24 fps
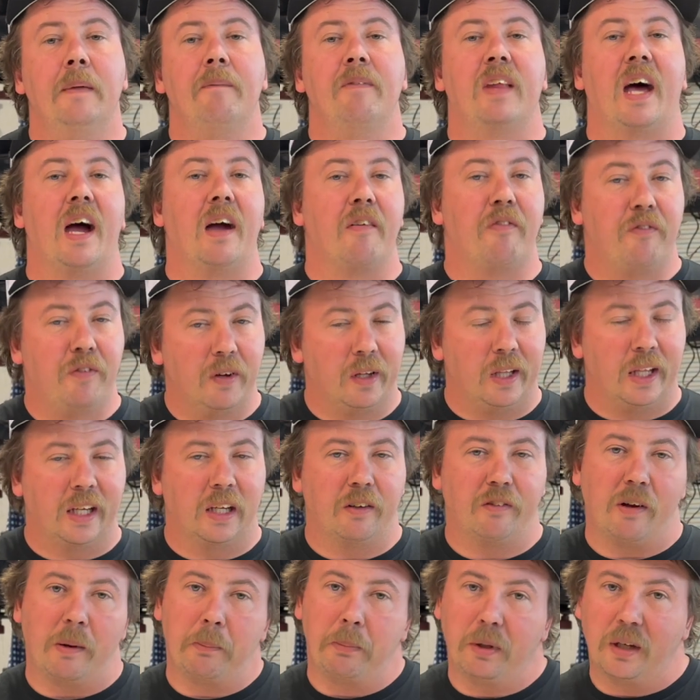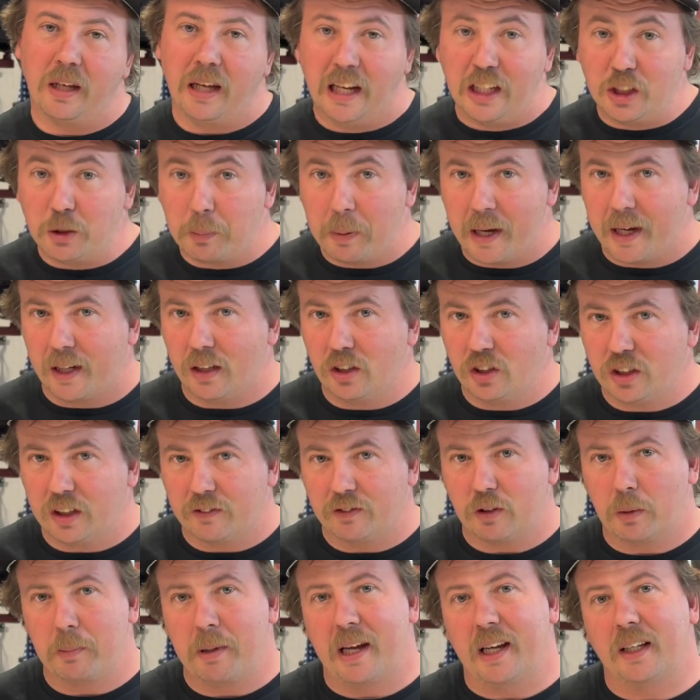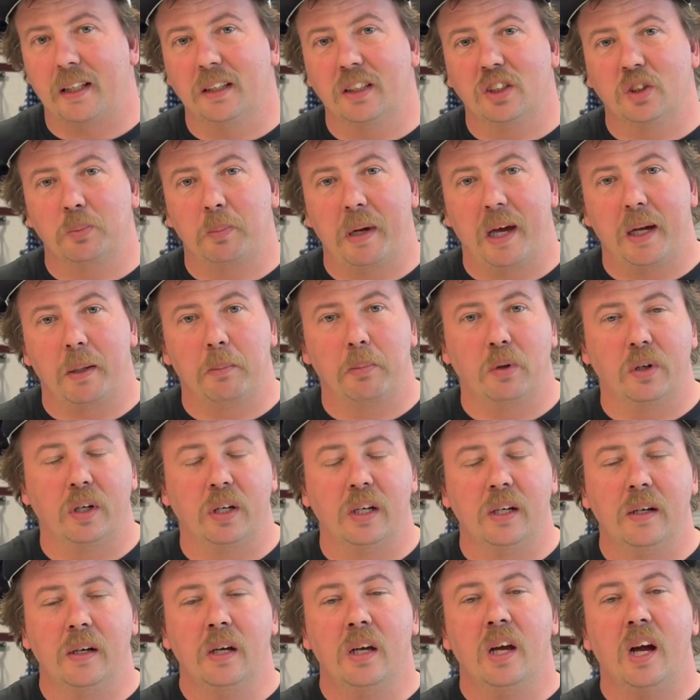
I feel like if I put an H pattern shifter back in this bad boy,